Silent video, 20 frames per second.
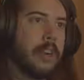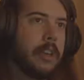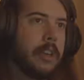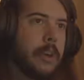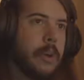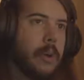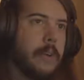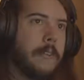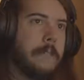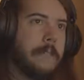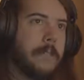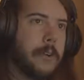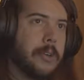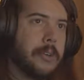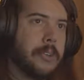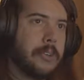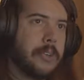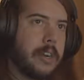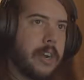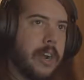to go ahead and
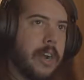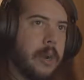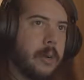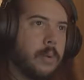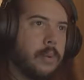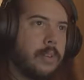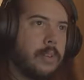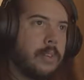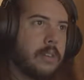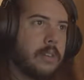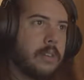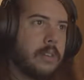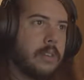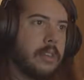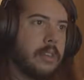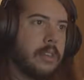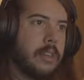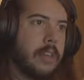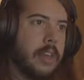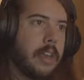filter out
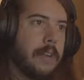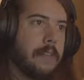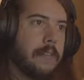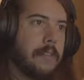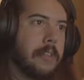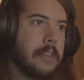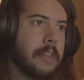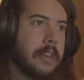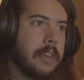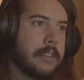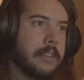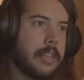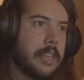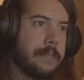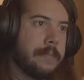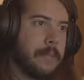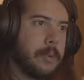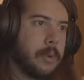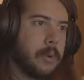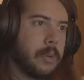everything
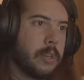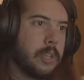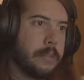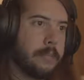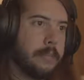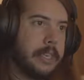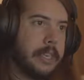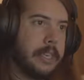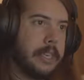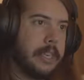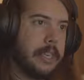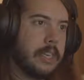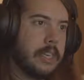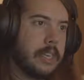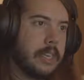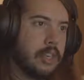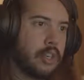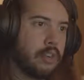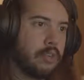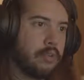except for speed
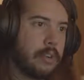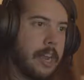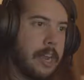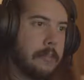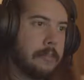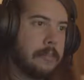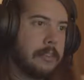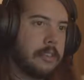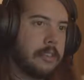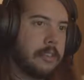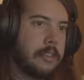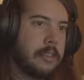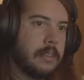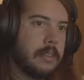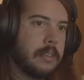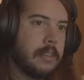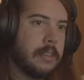traps.